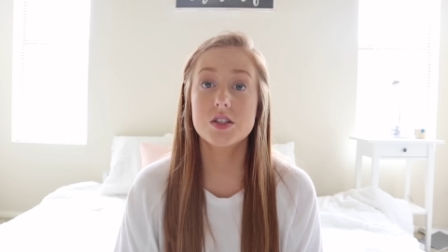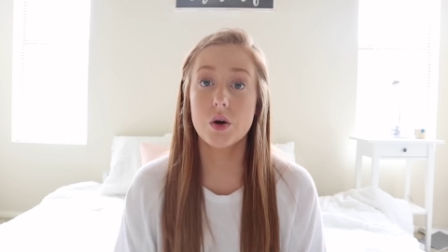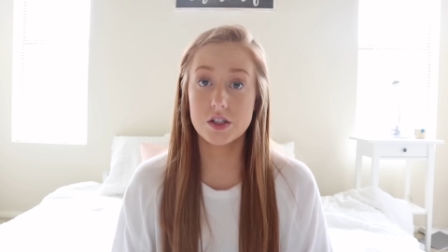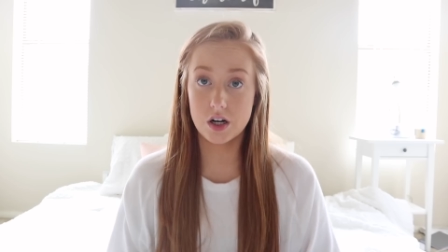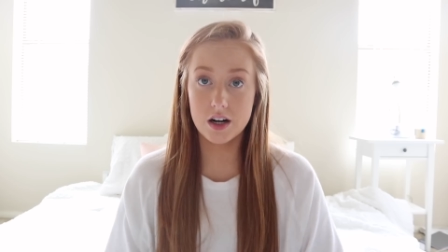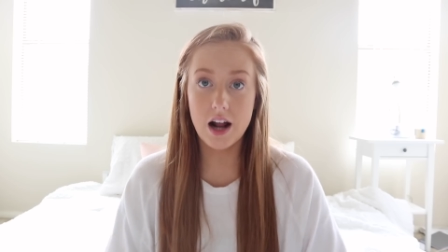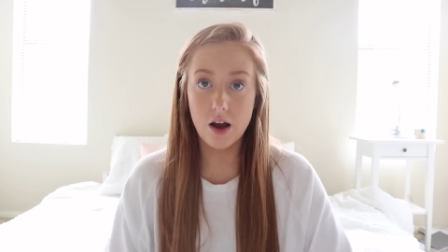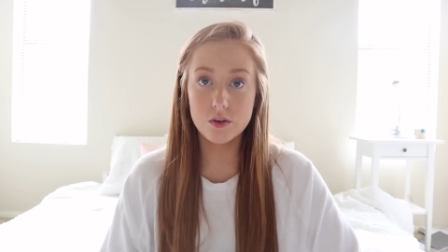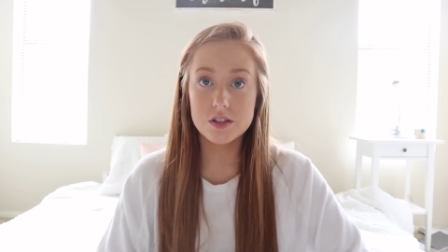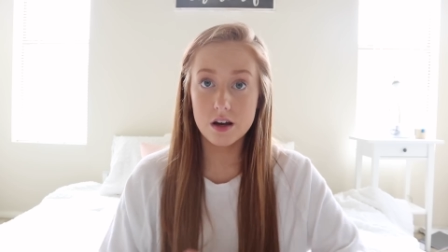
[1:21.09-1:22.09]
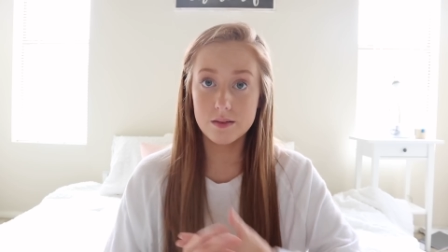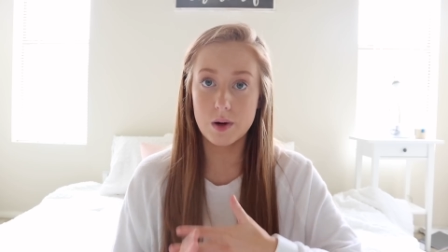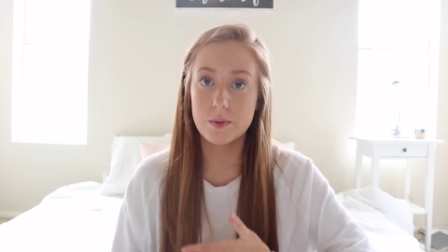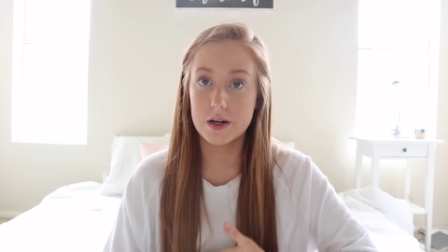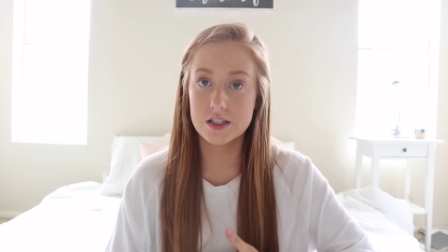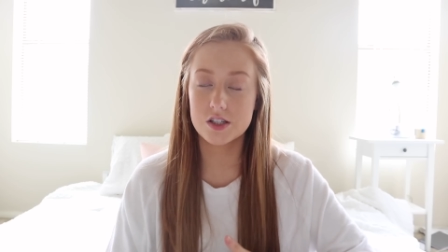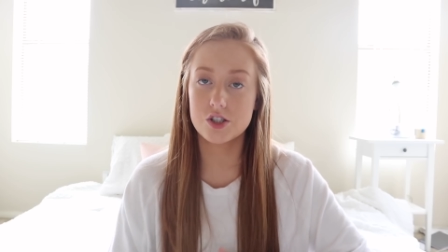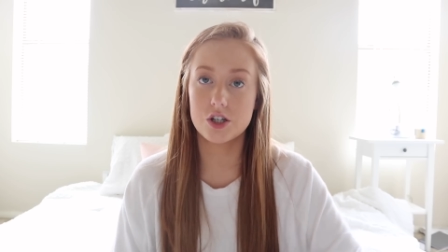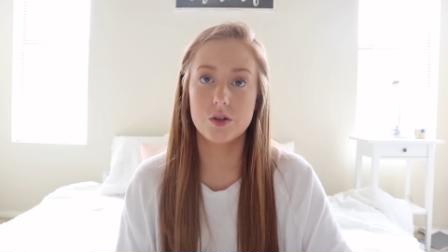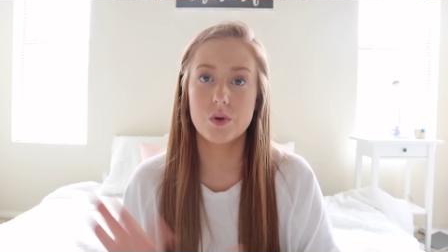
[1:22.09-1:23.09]
So I started out my pregnancy
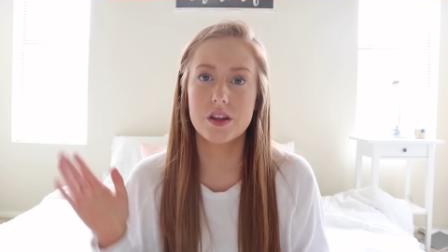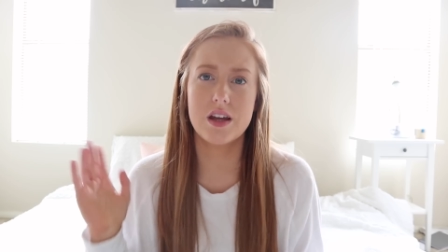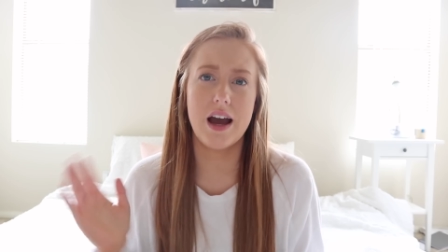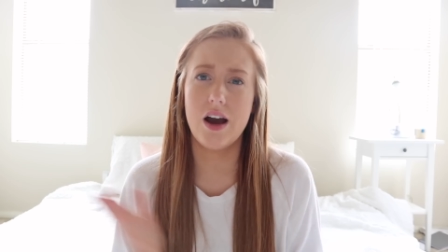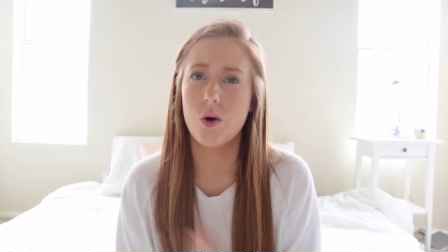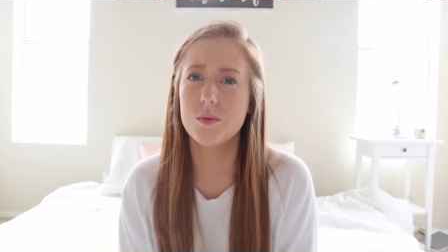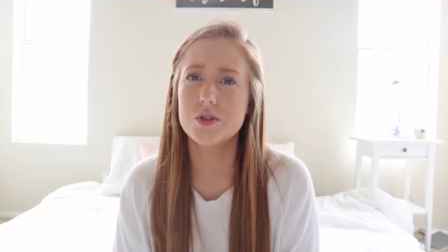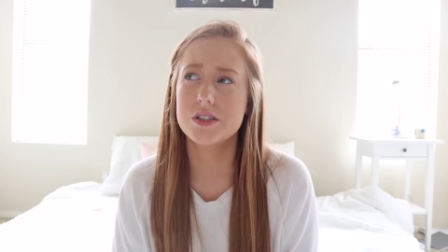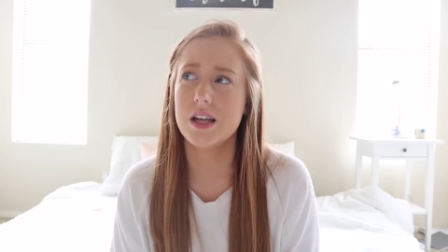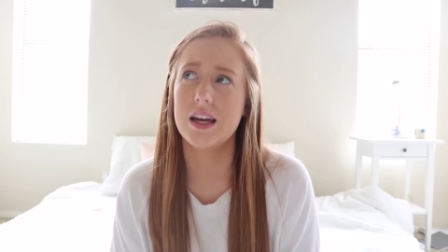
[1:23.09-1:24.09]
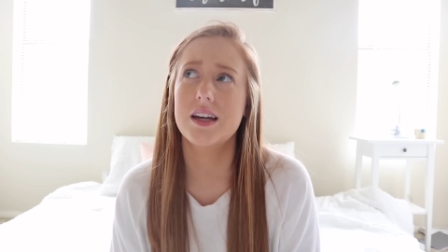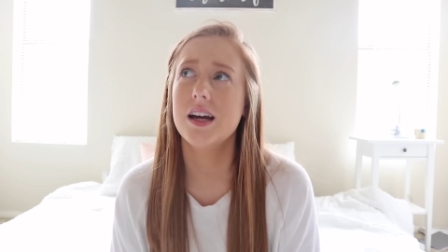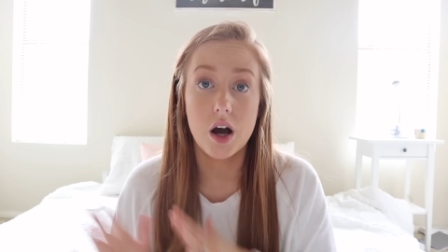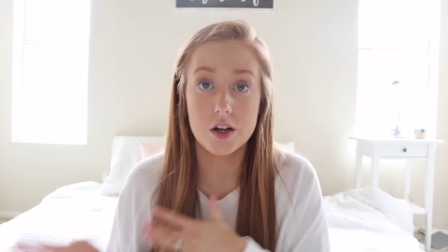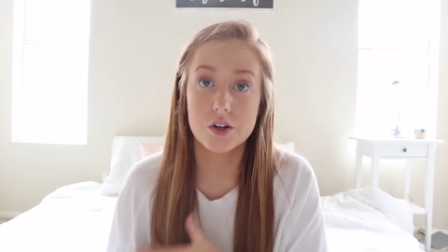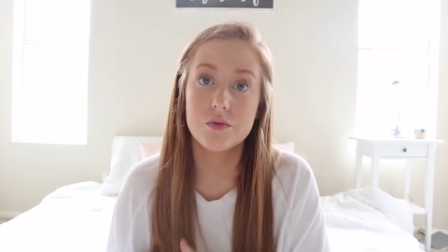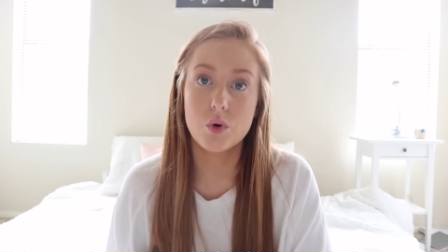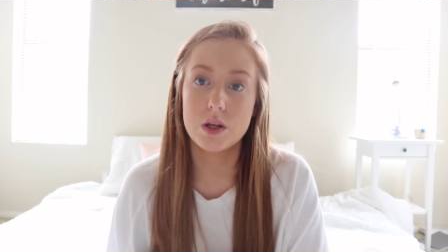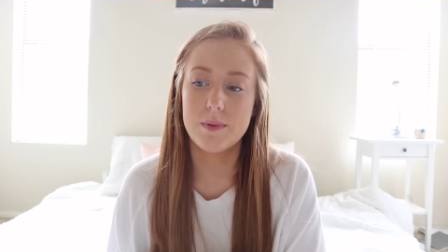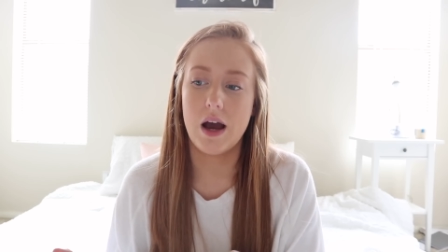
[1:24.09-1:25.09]
journey with at almost like
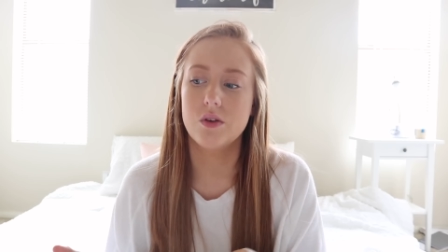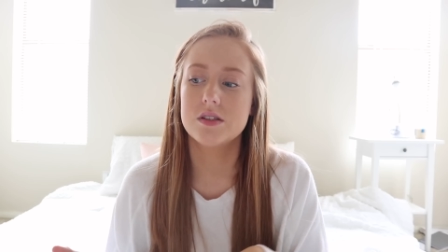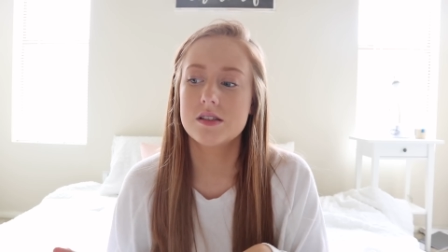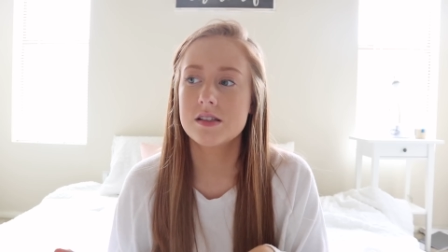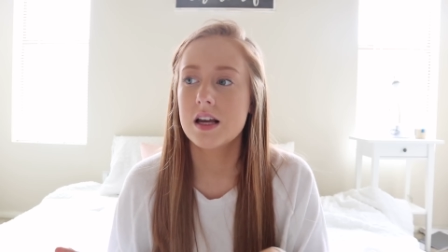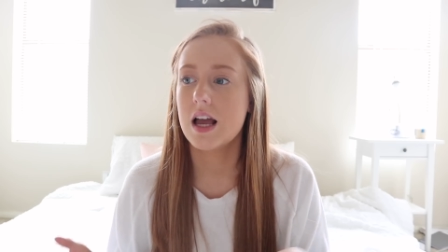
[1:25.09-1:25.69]
140 pounds,